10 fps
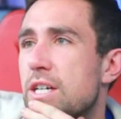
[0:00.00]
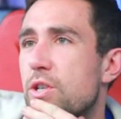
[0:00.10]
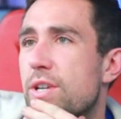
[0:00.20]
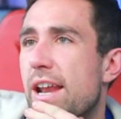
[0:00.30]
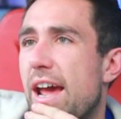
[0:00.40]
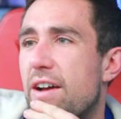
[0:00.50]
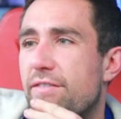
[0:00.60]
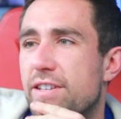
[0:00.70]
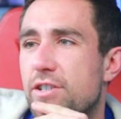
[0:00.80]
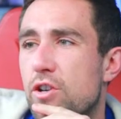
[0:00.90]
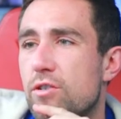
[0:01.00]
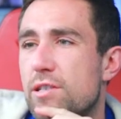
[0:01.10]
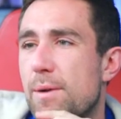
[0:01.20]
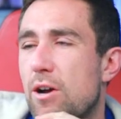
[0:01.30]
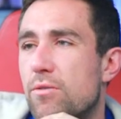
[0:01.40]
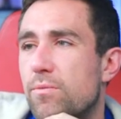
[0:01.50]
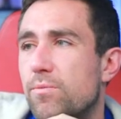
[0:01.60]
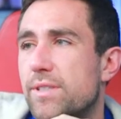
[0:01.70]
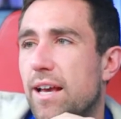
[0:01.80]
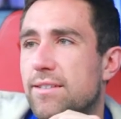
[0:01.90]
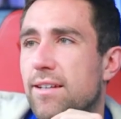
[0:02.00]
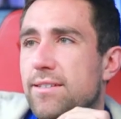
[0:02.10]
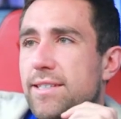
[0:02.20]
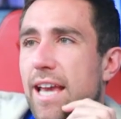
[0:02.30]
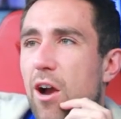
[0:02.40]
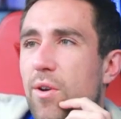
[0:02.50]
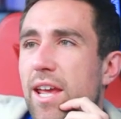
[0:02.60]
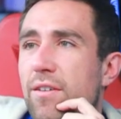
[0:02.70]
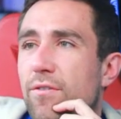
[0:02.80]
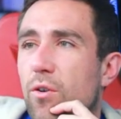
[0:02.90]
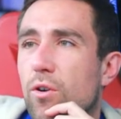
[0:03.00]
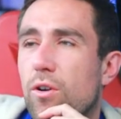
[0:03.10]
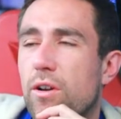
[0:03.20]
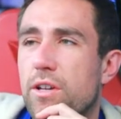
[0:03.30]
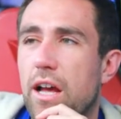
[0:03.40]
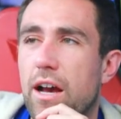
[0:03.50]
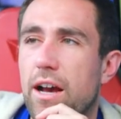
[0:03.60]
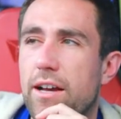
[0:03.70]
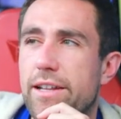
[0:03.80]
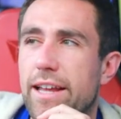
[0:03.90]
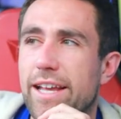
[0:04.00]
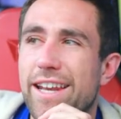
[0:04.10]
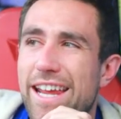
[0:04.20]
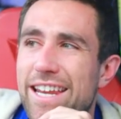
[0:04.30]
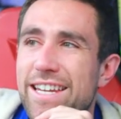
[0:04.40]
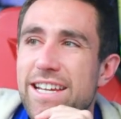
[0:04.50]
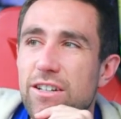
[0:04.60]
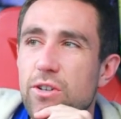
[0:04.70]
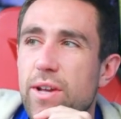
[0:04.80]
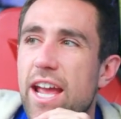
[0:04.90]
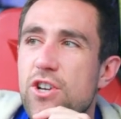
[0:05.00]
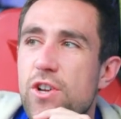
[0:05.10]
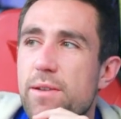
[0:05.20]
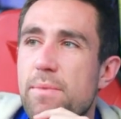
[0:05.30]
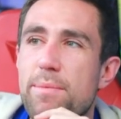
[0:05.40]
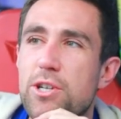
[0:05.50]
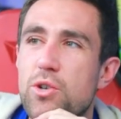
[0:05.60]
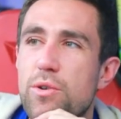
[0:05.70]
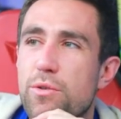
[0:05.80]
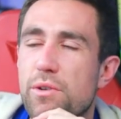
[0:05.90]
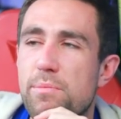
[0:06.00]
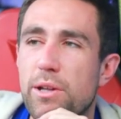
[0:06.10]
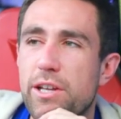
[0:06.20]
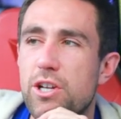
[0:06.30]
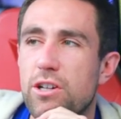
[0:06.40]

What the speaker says: You did have this news about Tesla scouting for like an India location, maybe $2 to $3 billion